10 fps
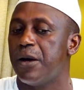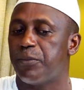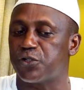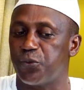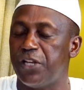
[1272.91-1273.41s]

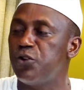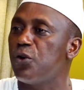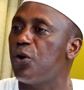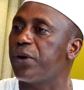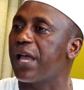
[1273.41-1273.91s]
But we
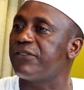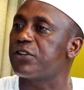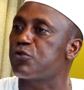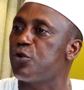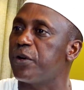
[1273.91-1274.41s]
know we have a
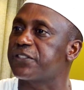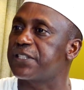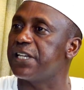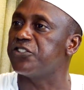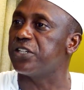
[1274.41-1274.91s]
robust
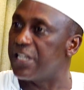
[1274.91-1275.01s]
engine.